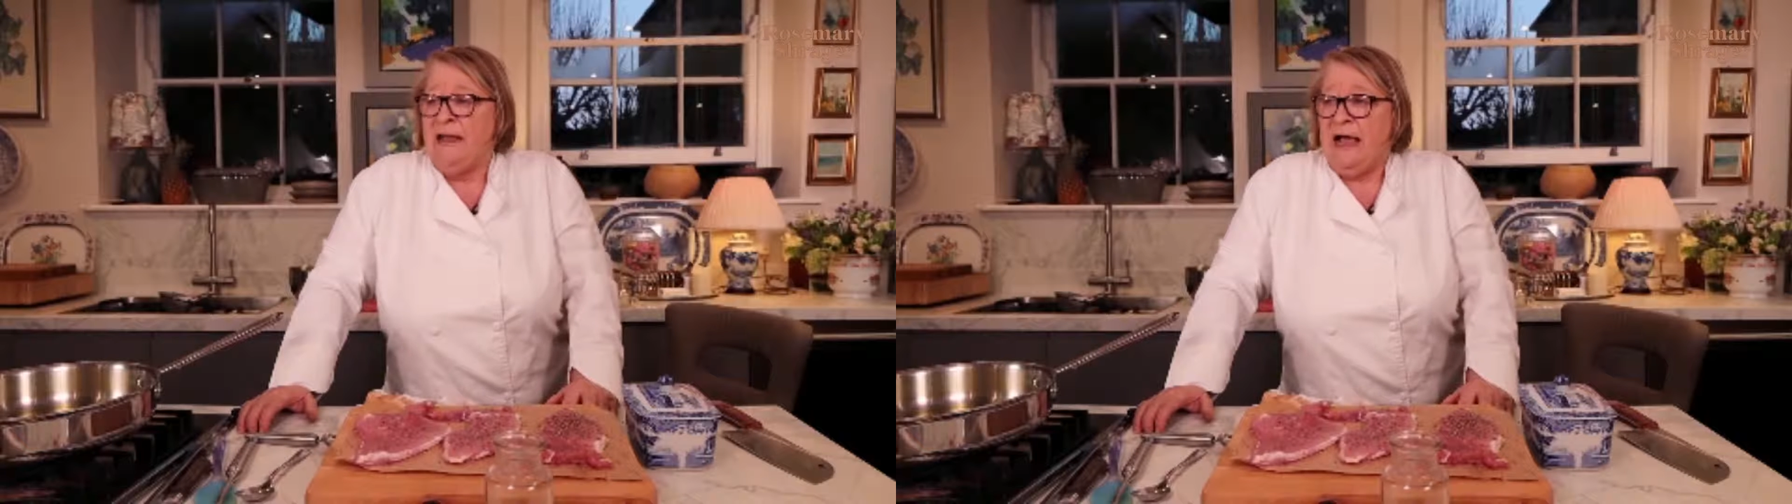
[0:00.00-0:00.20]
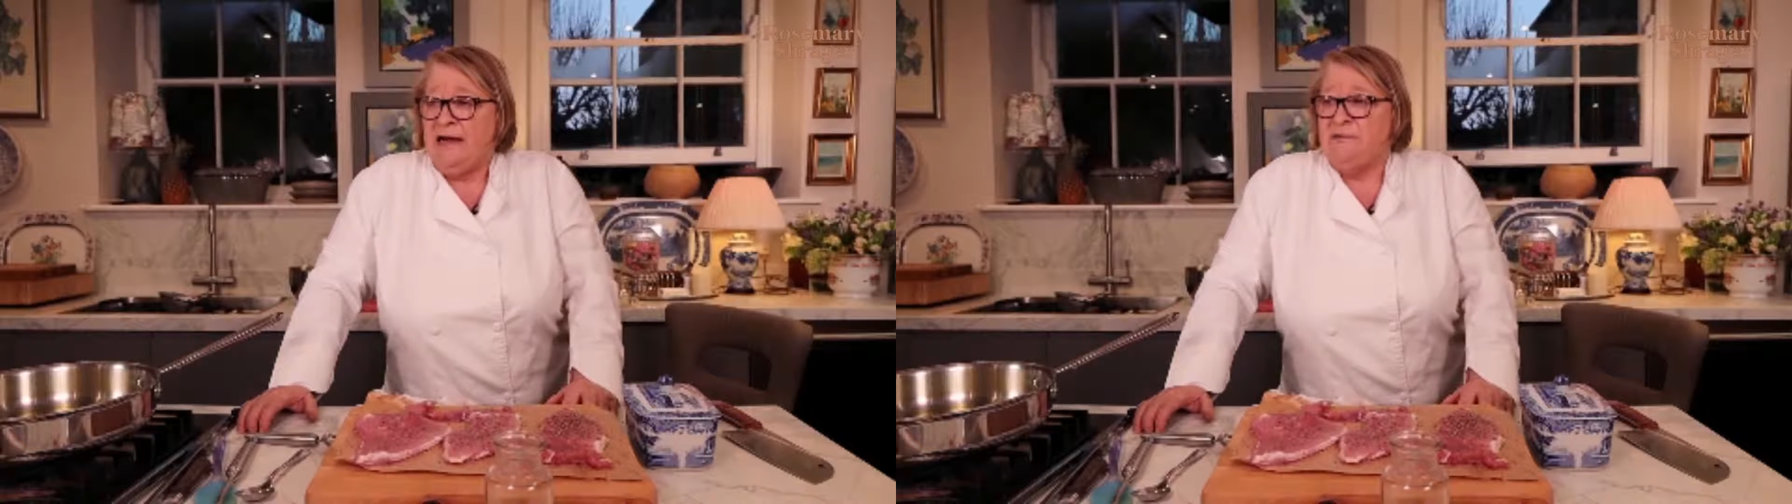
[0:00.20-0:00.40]

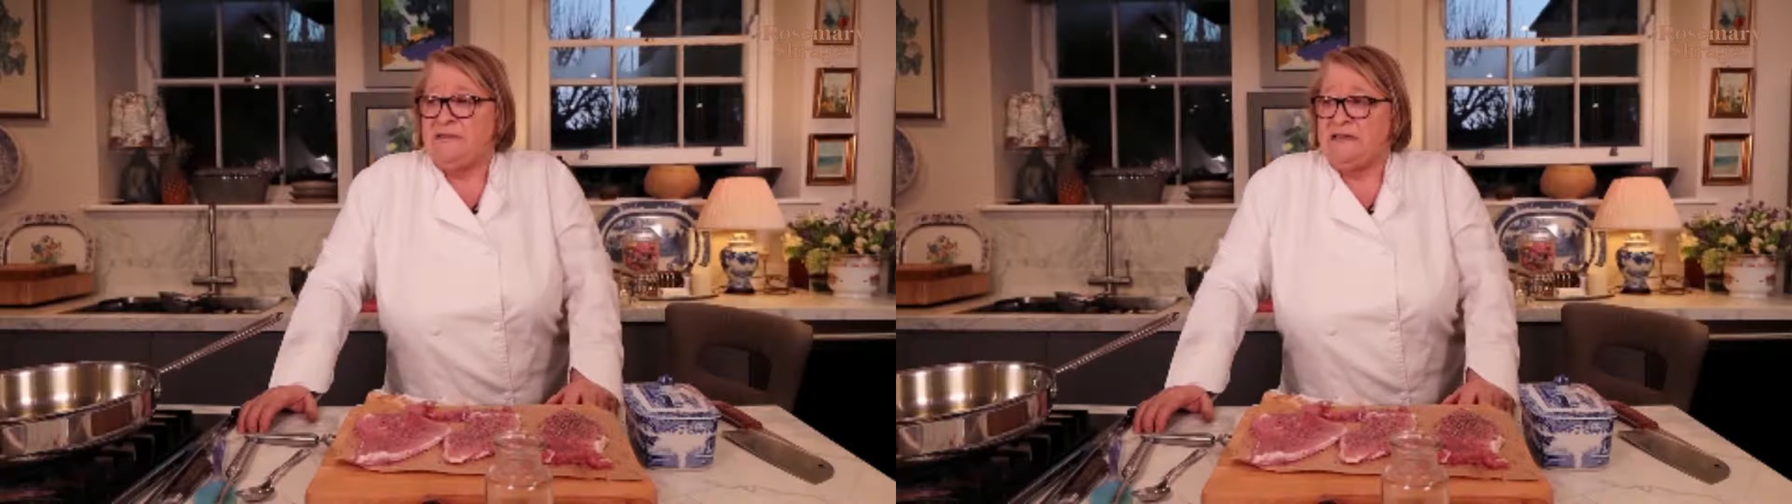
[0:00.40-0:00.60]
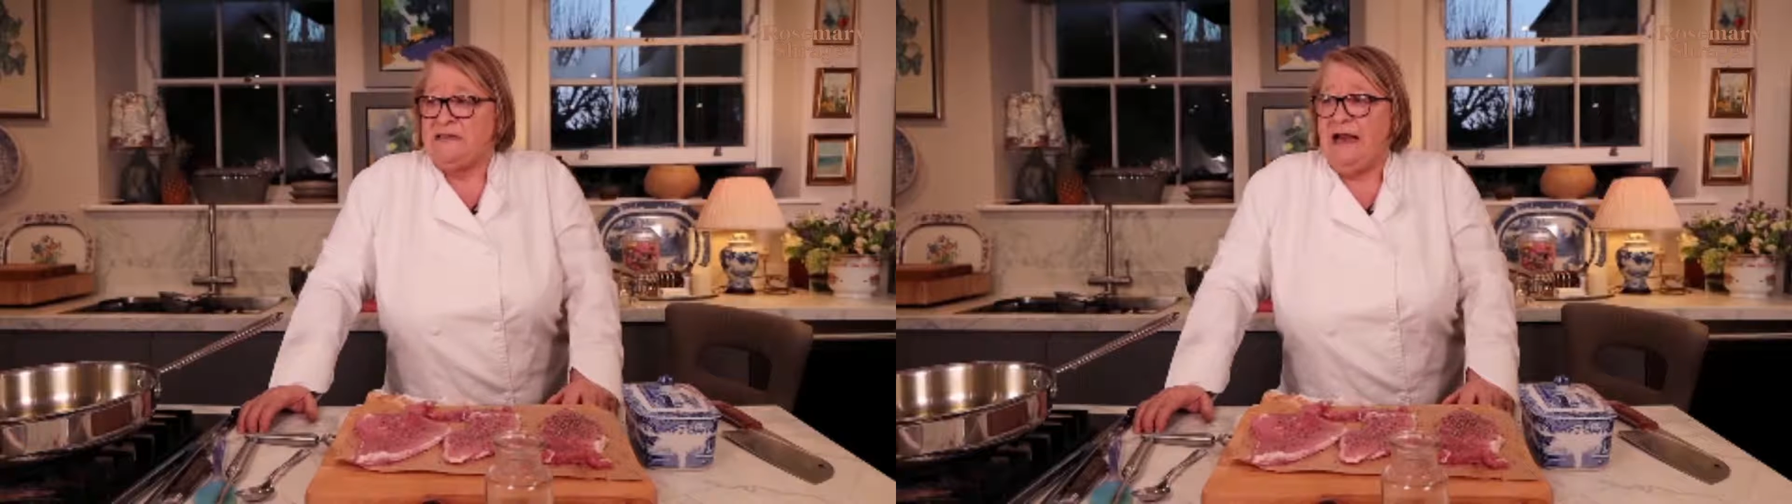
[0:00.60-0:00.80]
and it was
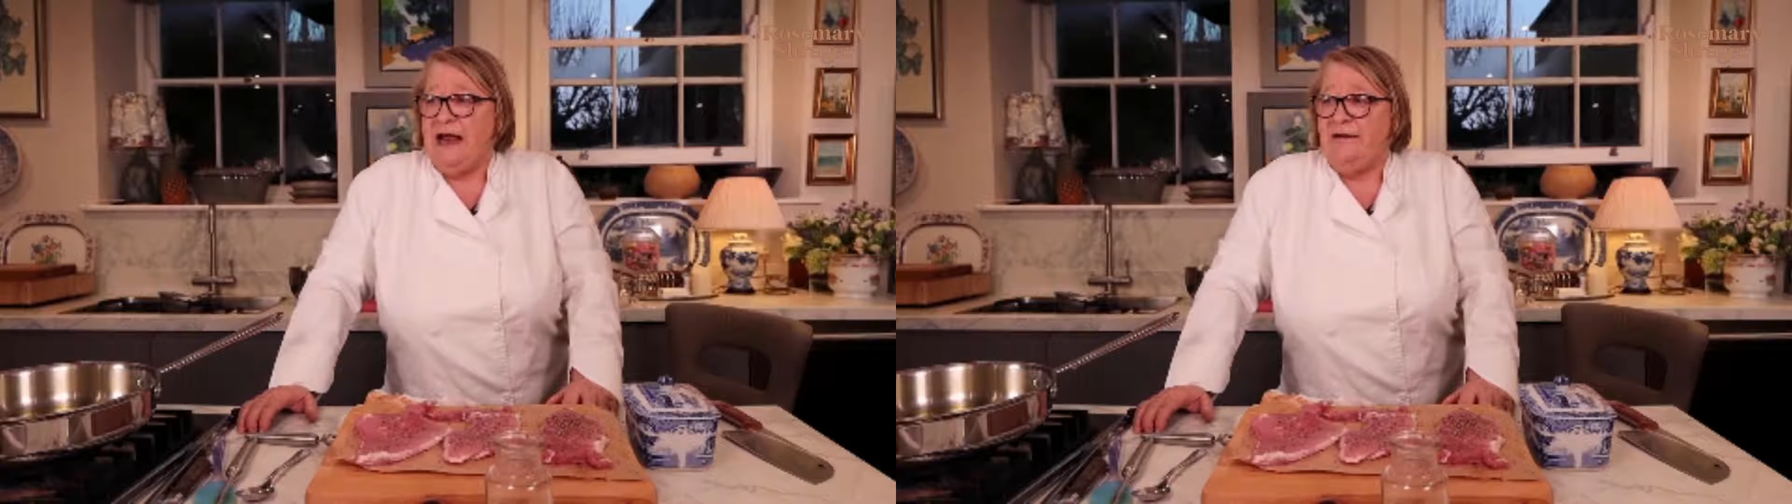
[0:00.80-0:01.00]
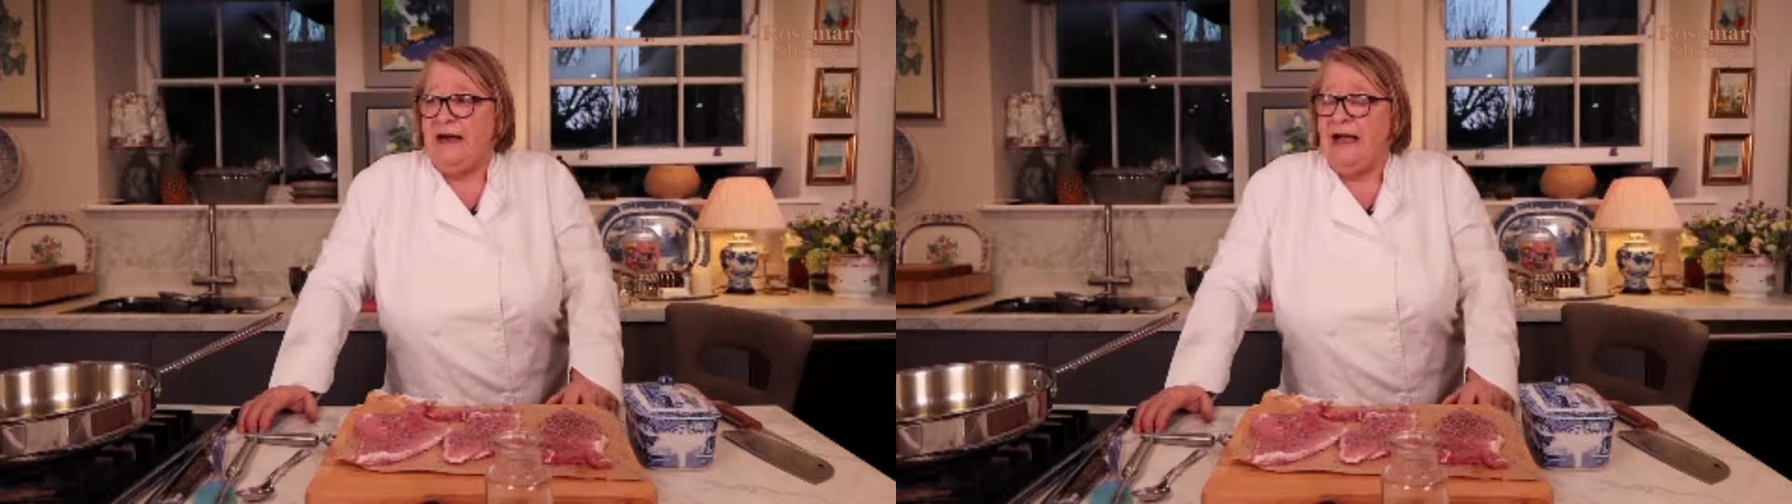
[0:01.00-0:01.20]
a
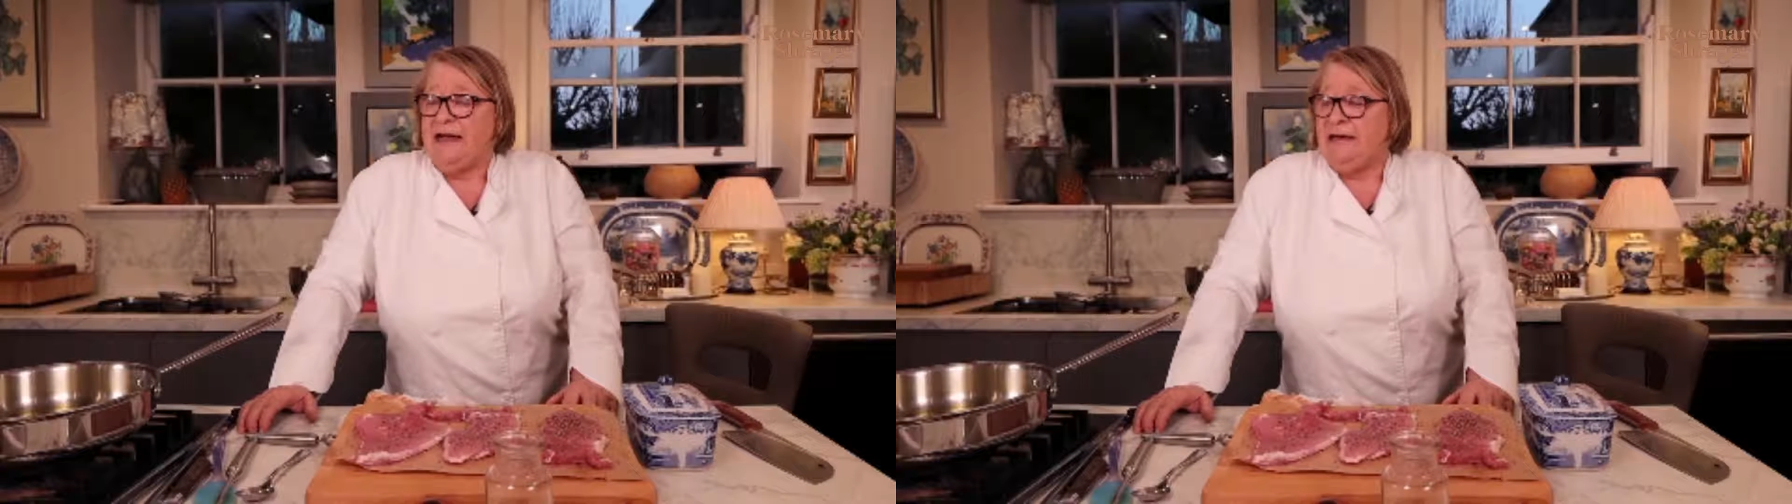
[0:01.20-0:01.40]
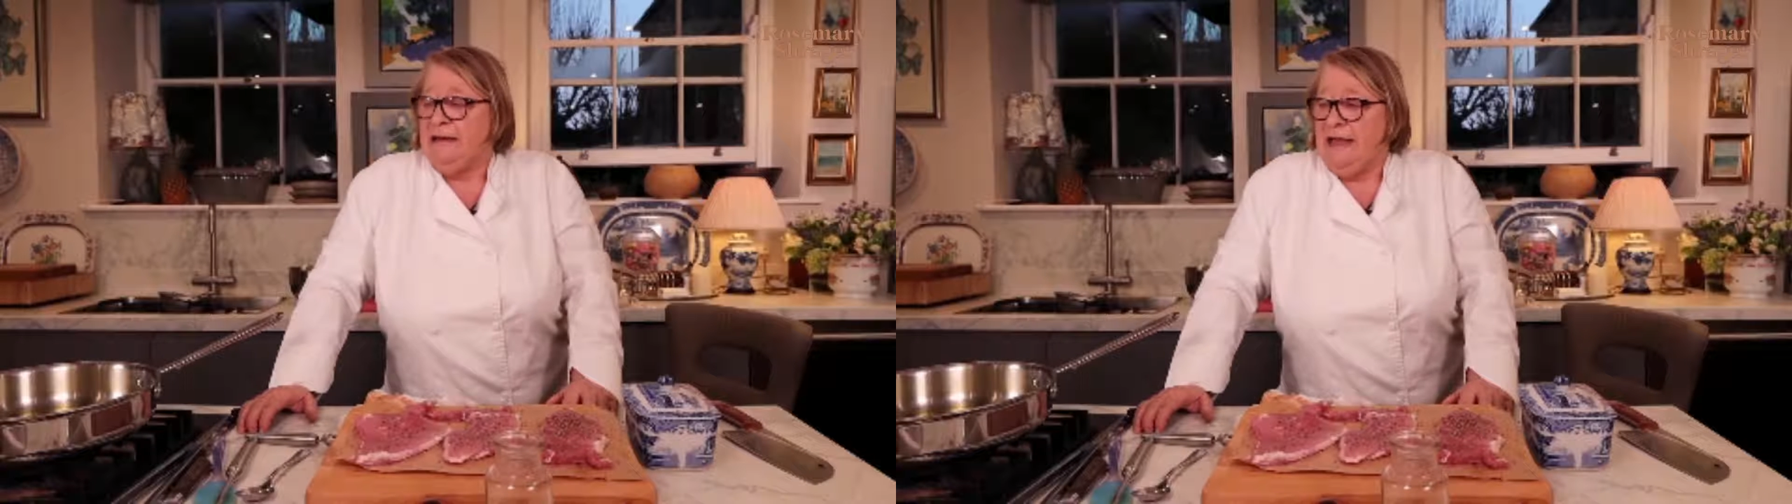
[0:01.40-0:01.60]
celeriac,